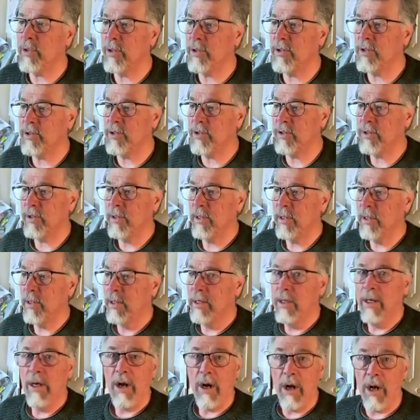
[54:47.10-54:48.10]
towards
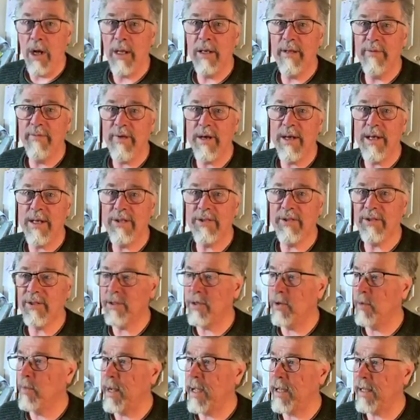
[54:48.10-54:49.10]
all of
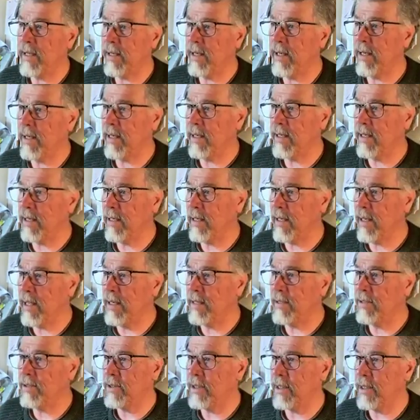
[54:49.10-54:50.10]
us awakening
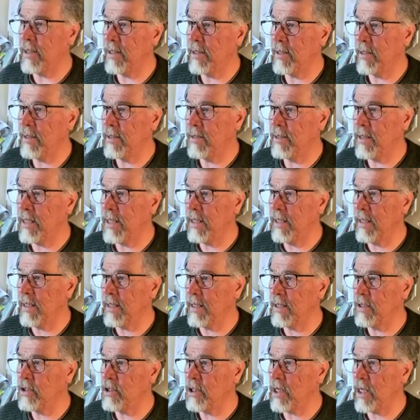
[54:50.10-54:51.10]
and
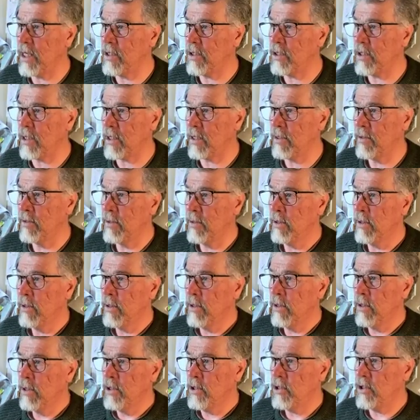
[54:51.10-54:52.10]
healing and changing.
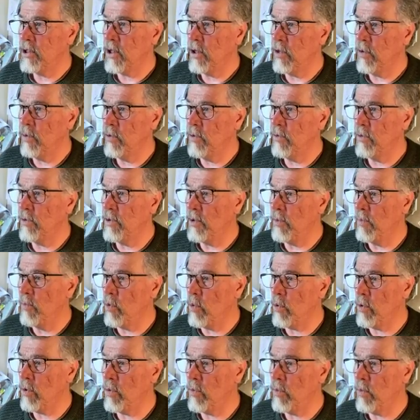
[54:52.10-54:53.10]
So the
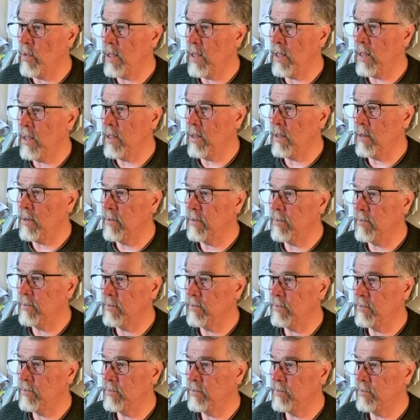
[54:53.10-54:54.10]
more we
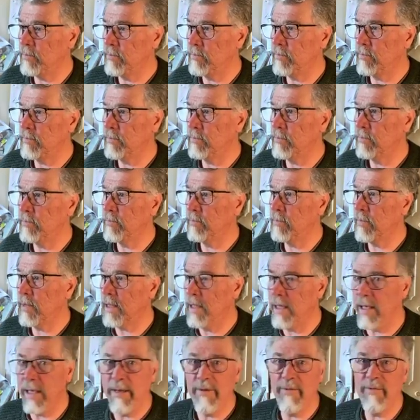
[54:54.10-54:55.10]

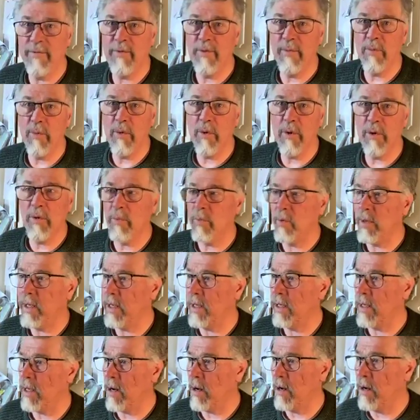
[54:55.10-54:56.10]
give, the more
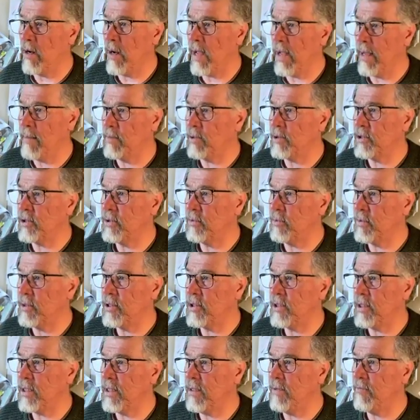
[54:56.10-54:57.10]
we are able to
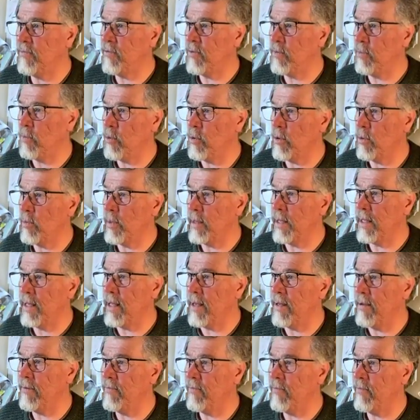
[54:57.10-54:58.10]
receive, the more we
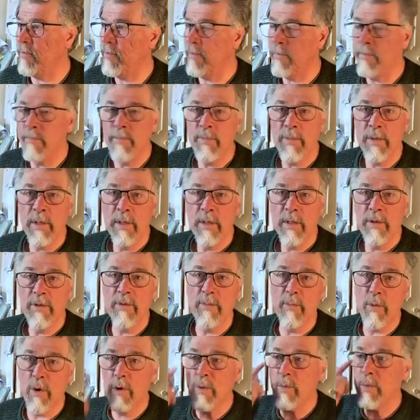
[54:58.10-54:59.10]
love,
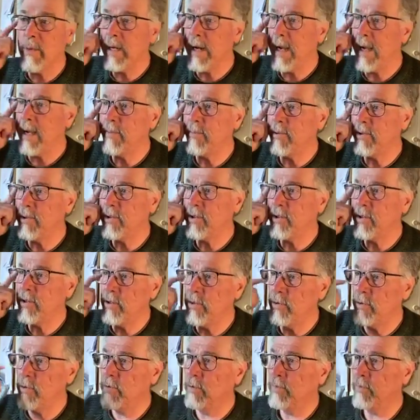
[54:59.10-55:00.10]
the more we're able
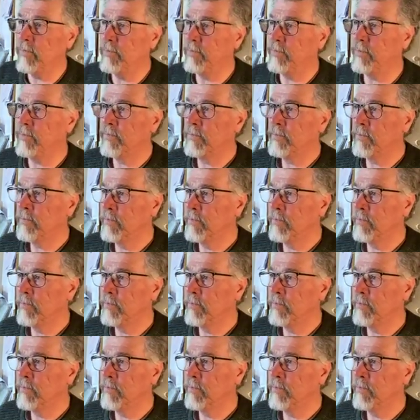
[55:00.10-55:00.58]
to